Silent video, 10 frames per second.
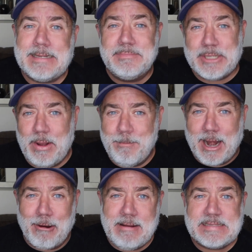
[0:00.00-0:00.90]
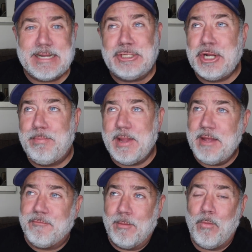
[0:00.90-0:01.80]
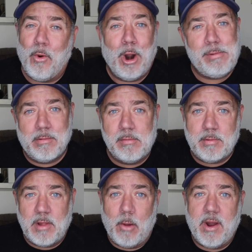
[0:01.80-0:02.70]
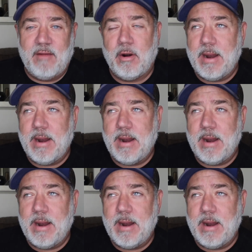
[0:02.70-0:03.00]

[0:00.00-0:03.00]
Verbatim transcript: I'm so embarrassed. I should have planned for more, blah, blah, blah, blah, whatever.